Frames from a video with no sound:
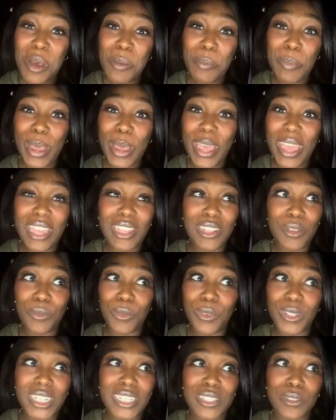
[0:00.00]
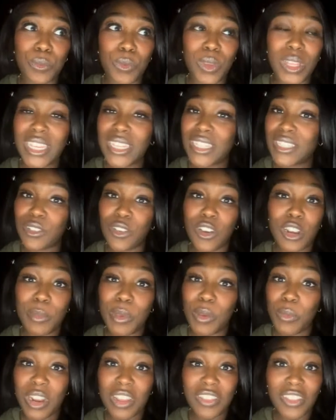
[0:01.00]
But it just really is going to
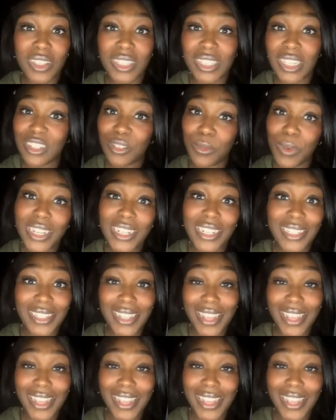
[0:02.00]
be one of those situations,